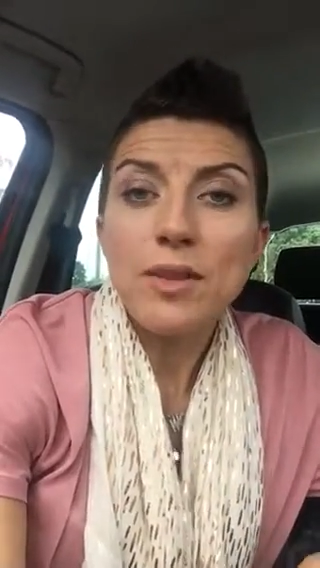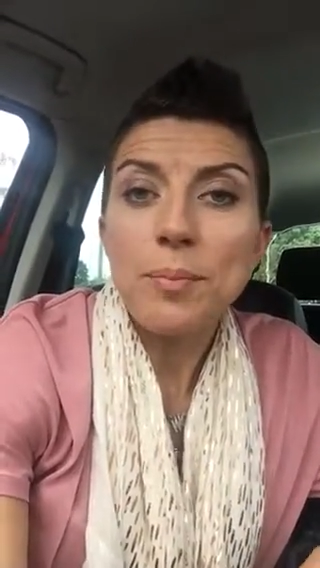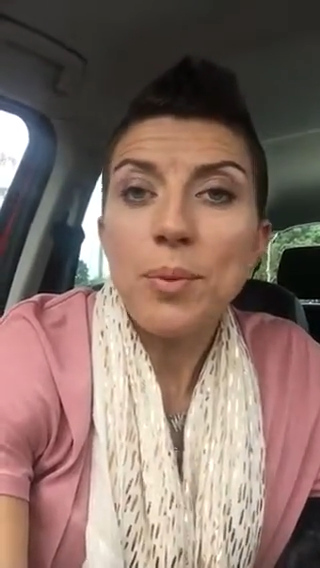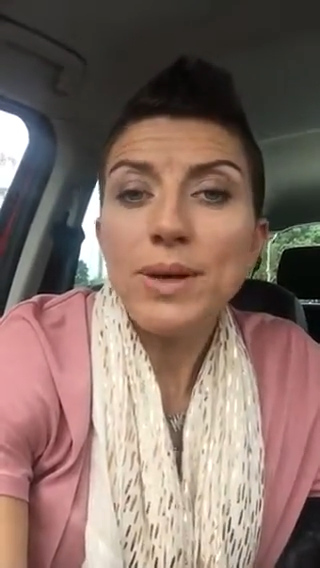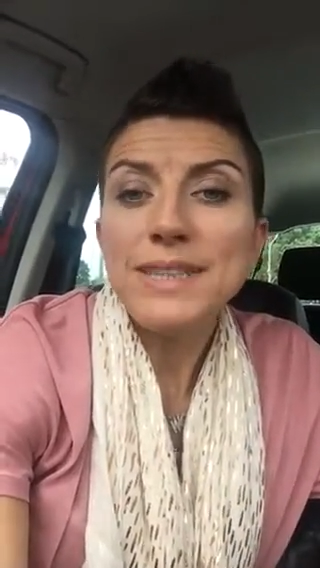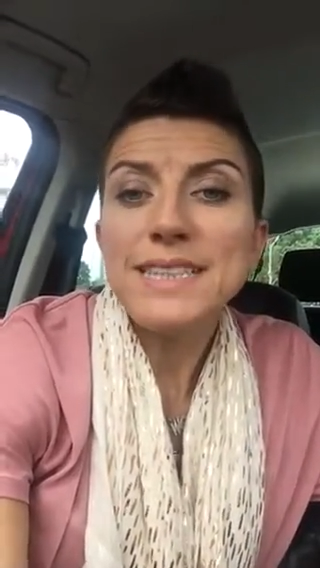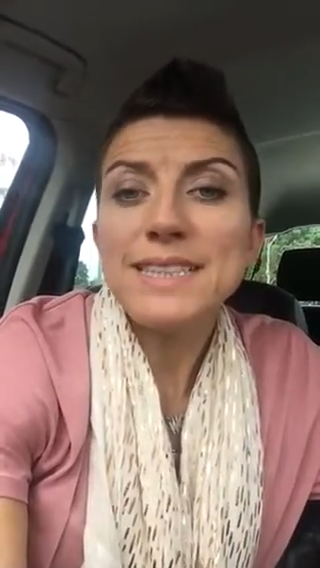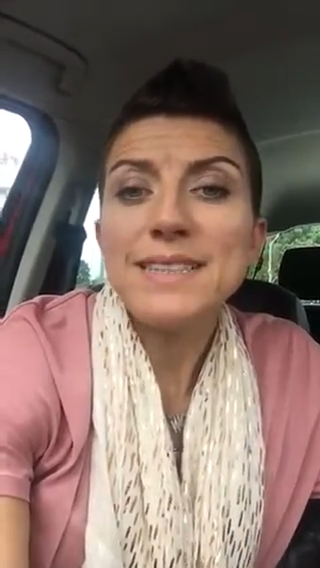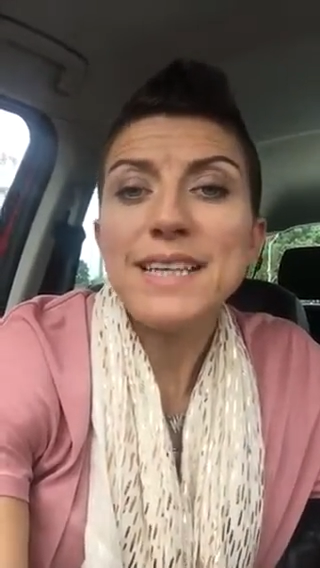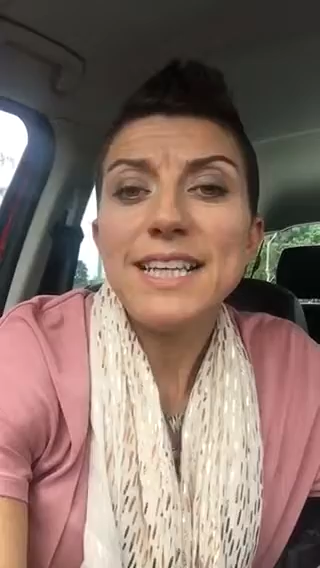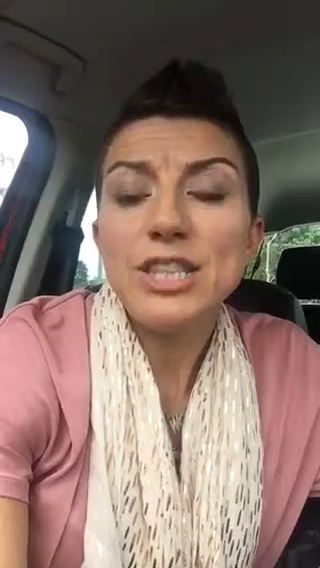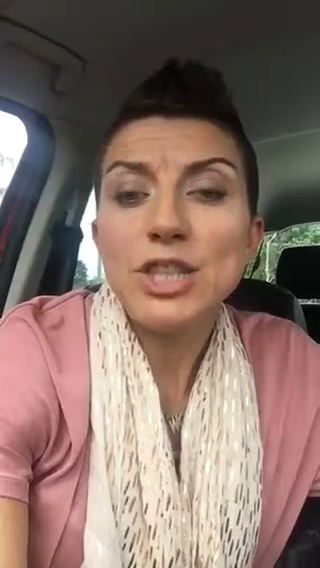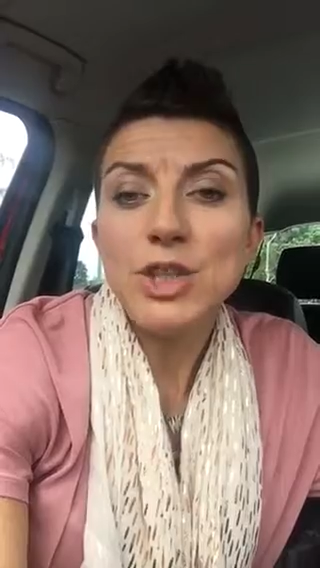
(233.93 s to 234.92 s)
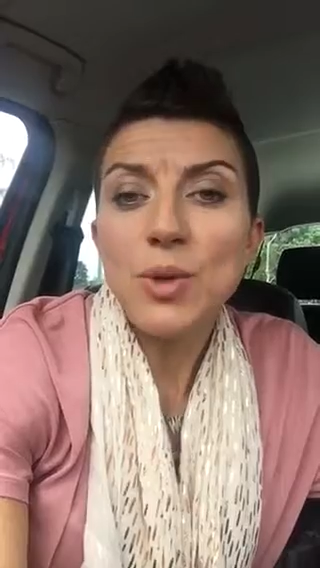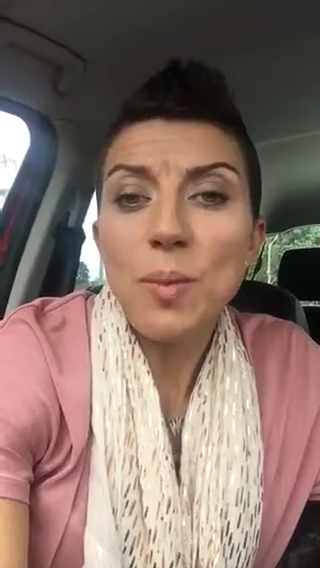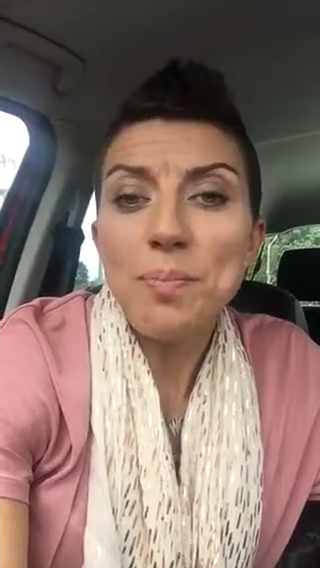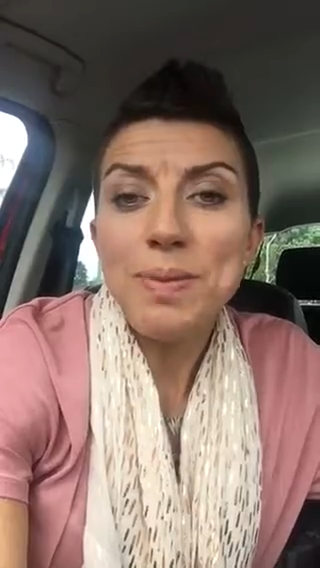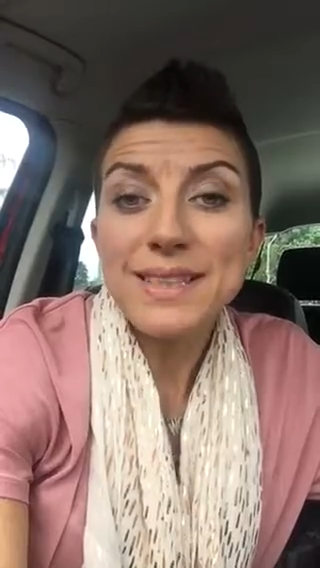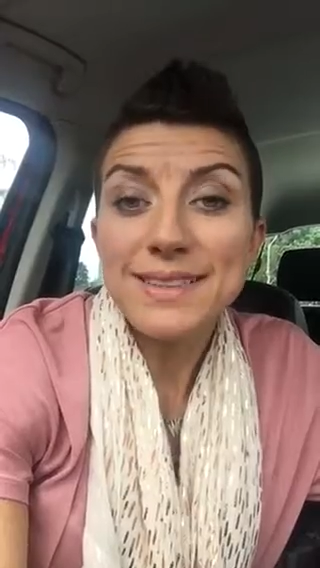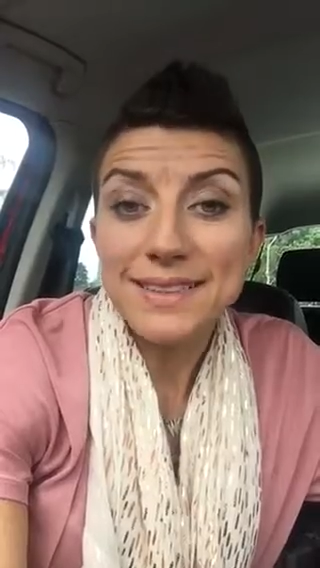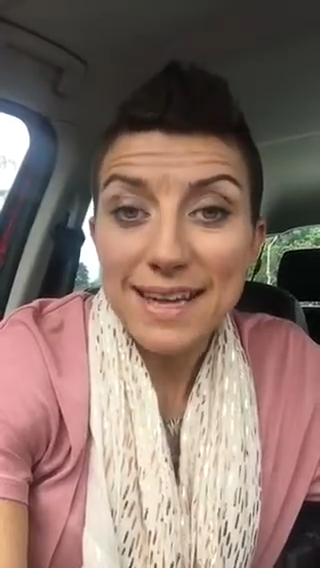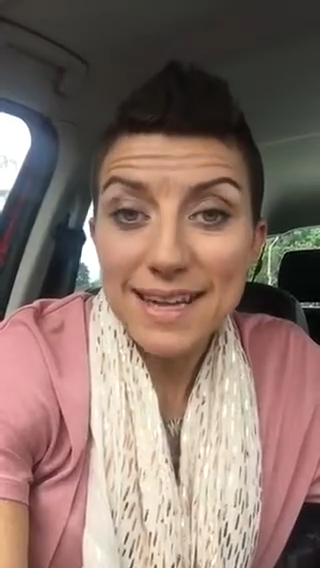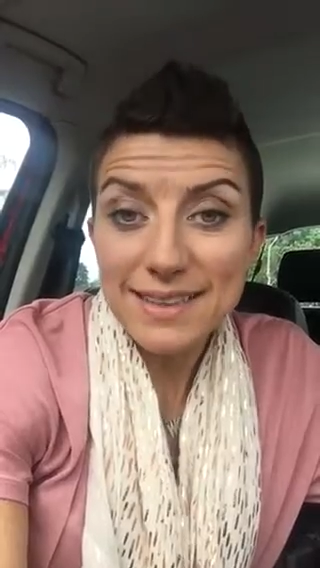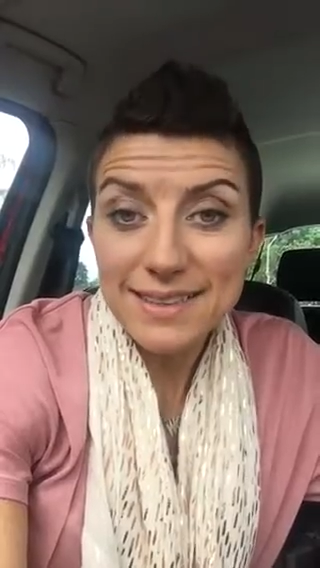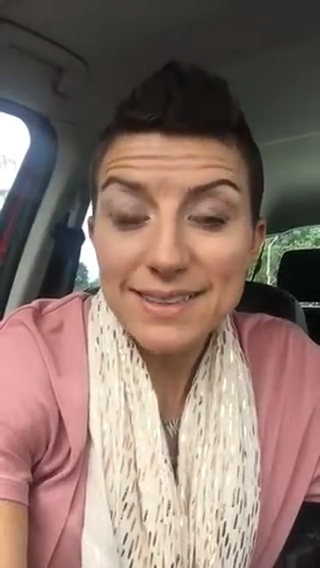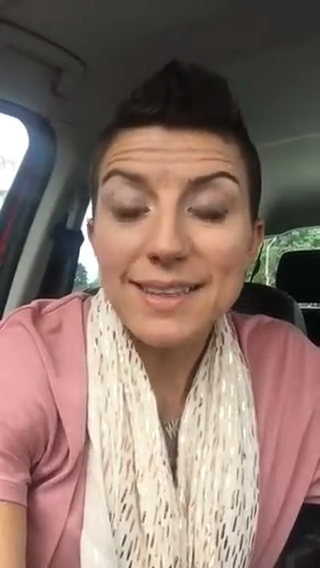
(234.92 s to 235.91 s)
The point is that it's your
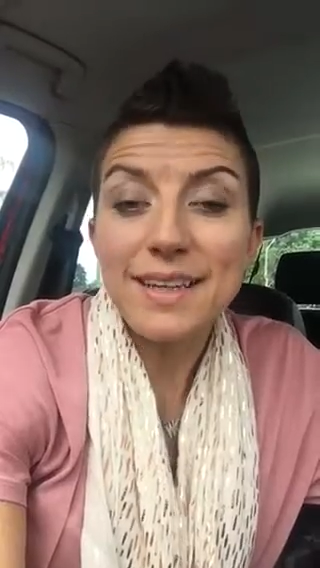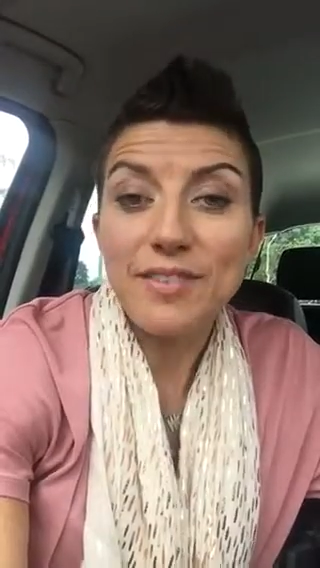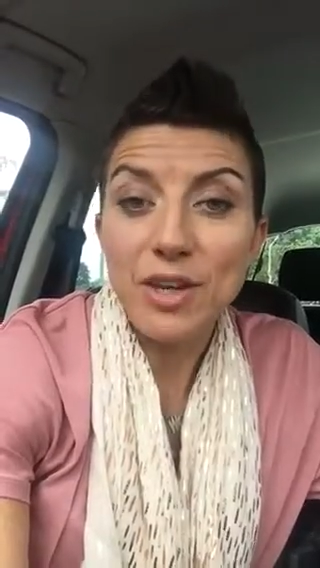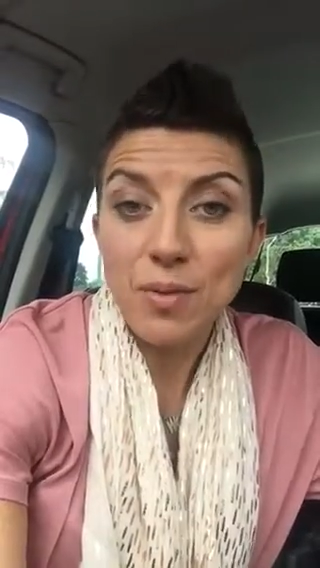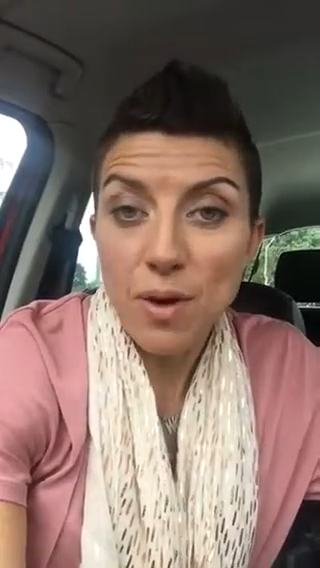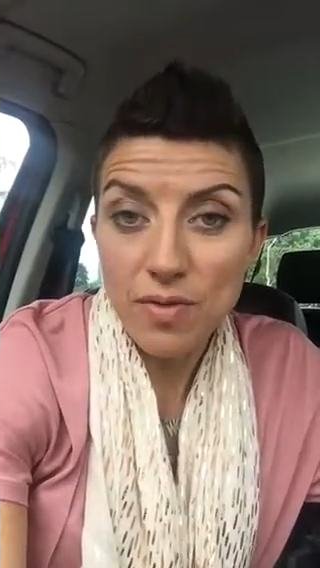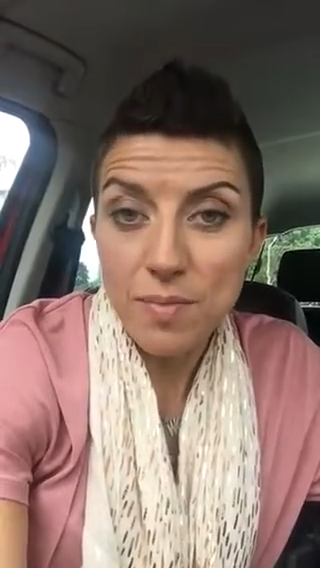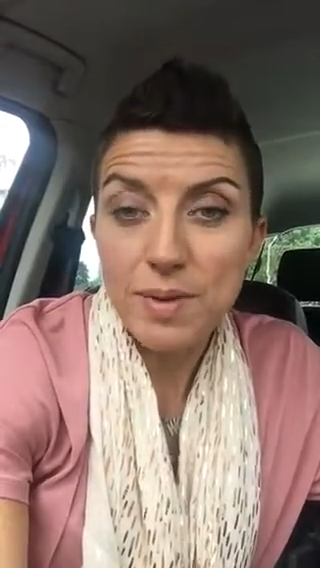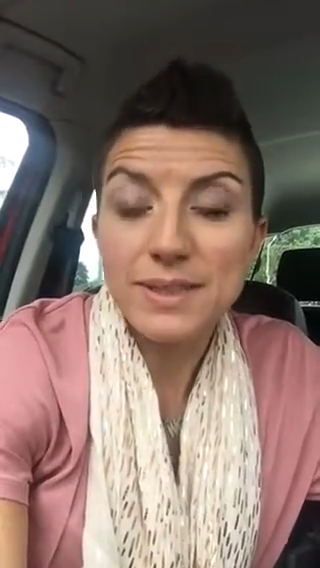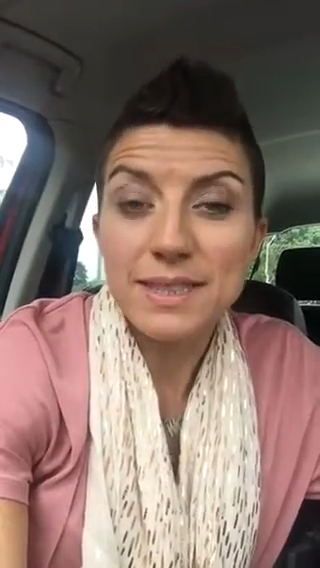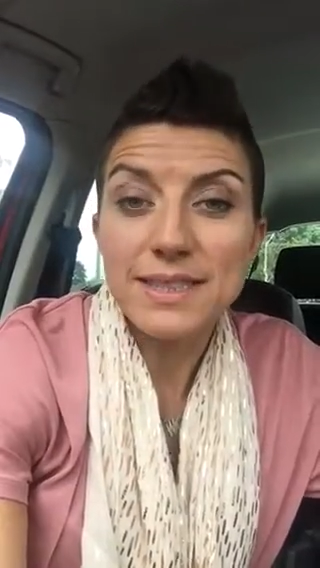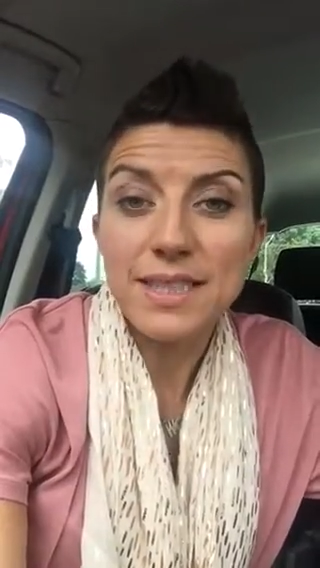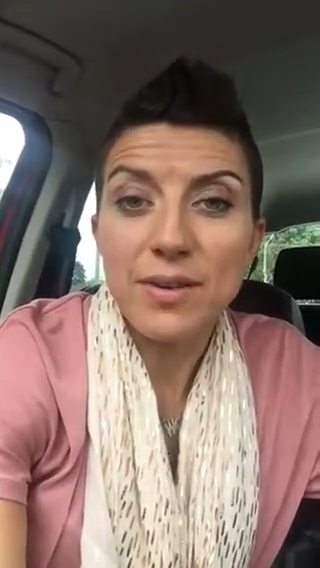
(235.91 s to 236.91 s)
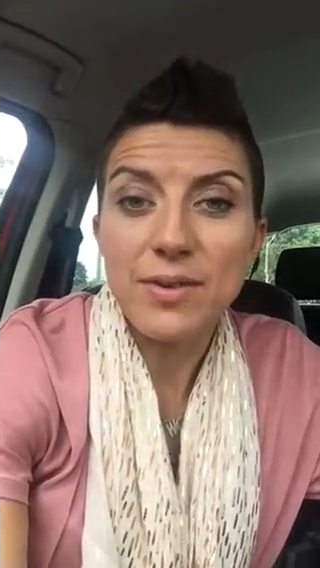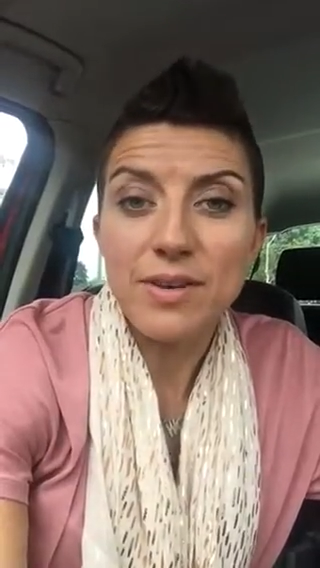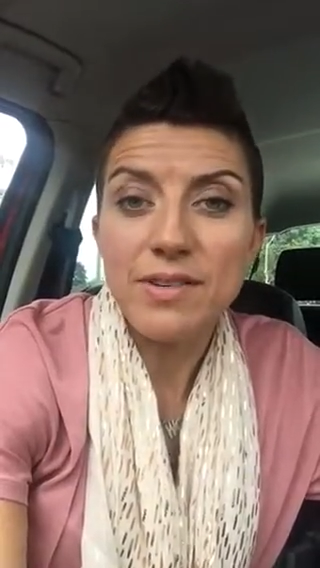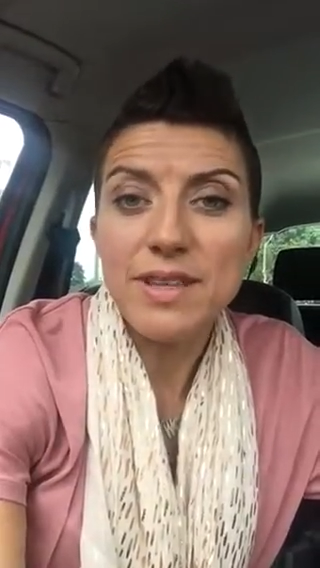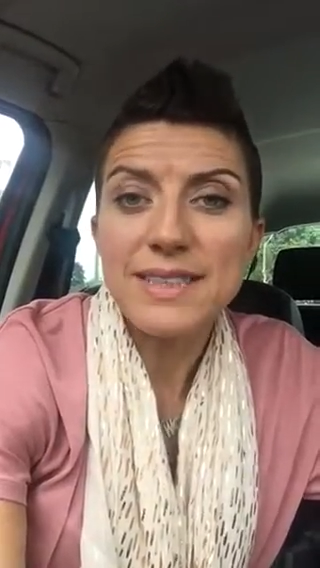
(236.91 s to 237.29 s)
business if you are the business owner,